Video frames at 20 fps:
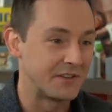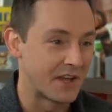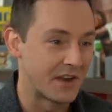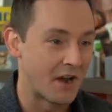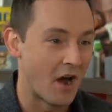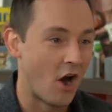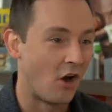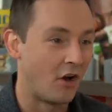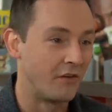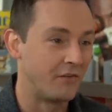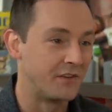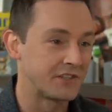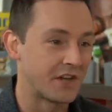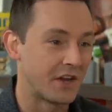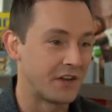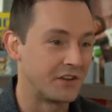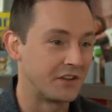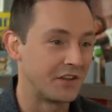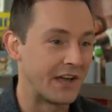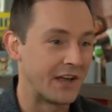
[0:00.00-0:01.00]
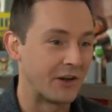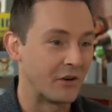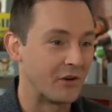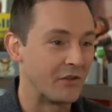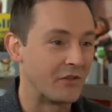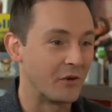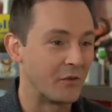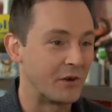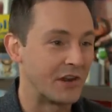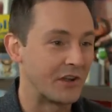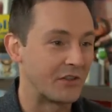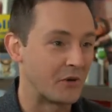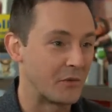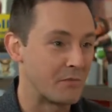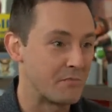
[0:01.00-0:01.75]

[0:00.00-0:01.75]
and all of a sudden later in the week they're